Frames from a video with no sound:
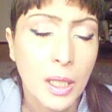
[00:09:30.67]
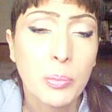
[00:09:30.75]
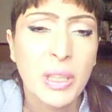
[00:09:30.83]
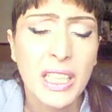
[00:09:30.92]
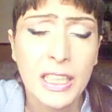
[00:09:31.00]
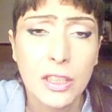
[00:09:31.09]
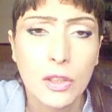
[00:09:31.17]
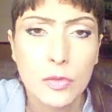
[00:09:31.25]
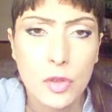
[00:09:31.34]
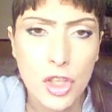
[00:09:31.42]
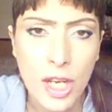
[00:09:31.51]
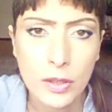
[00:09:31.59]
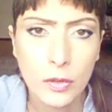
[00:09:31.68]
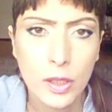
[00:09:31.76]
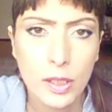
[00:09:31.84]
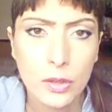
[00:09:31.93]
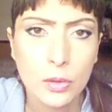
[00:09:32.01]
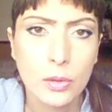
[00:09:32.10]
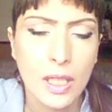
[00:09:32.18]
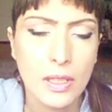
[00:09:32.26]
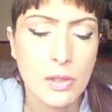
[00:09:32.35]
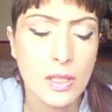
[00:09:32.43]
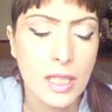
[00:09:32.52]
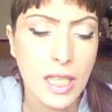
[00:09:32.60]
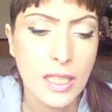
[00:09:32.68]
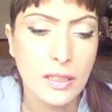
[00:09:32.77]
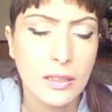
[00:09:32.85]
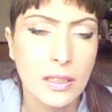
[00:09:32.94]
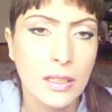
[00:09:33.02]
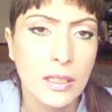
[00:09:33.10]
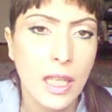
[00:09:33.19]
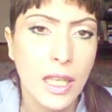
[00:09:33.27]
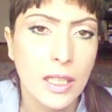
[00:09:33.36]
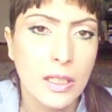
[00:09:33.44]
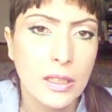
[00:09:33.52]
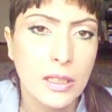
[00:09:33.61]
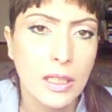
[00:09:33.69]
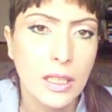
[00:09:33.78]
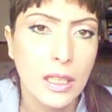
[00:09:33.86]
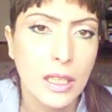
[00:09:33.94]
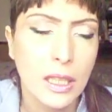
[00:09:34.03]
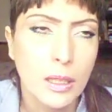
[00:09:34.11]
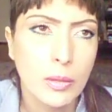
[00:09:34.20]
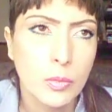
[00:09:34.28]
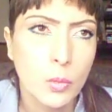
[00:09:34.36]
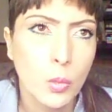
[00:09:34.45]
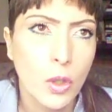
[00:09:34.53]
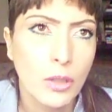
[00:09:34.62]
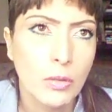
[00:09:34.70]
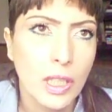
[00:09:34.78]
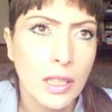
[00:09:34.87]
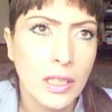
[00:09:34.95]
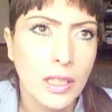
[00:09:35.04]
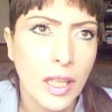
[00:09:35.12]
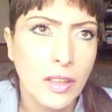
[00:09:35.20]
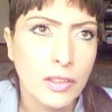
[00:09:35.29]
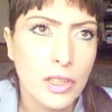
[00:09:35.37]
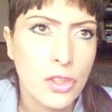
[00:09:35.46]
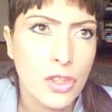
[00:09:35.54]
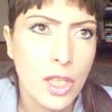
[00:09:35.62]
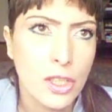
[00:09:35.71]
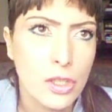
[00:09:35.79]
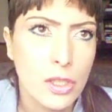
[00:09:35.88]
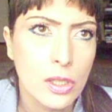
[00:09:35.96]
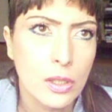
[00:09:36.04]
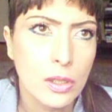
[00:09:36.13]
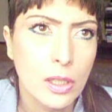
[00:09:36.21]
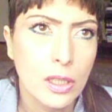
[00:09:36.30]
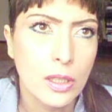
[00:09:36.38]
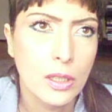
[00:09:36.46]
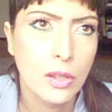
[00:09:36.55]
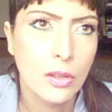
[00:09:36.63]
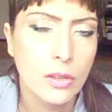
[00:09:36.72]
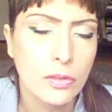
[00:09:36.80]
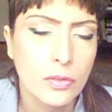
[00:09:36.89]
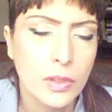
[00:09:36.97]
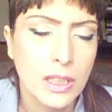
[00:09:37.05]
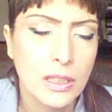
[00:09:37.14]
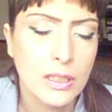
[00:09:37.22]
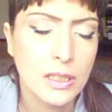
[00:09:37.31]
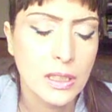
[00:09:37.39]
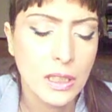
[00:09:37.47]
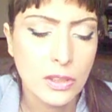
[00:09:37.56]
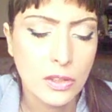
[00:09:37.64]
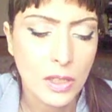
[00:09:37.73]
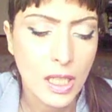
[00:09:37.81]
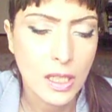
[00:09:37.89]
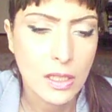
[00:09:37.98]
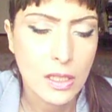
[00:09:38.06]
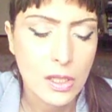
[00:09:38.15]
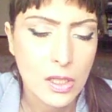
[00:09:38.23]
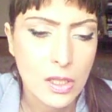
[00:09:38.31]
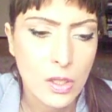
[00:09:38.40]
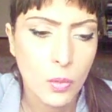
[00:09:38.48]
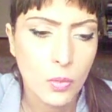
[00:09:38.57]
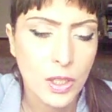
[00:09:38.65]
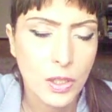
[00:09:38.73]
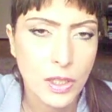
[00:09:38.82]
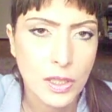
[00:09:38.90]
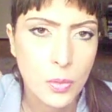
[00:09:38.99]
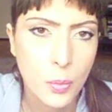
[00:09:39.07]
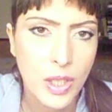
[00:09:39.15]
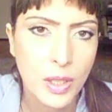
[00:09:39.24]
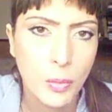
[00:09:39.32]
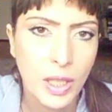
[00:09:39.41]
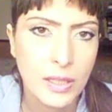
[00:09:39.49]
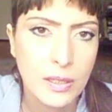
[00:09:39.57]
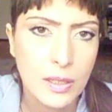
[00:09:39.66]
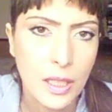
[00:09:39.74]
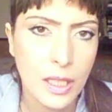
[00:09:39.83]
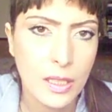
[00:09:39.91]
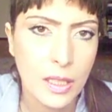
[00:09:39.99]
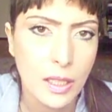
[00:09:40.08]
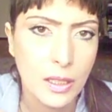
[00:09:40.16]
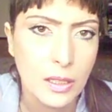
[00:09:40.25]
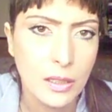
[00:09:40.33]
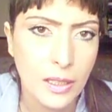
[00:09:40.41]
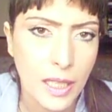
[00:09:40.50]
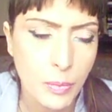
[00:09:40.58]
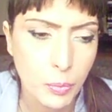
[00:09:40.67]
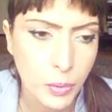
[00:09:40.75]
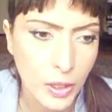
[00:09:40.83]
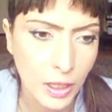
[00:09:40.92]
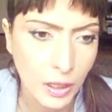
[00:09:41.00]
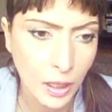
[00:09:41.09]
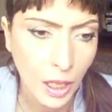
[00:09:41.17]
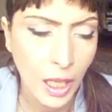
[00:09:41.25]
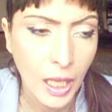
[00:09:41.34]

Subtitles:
Beginning of January 2018, and we will have conjunction of Venus and Uranus somewhere in the spring months, I think in April.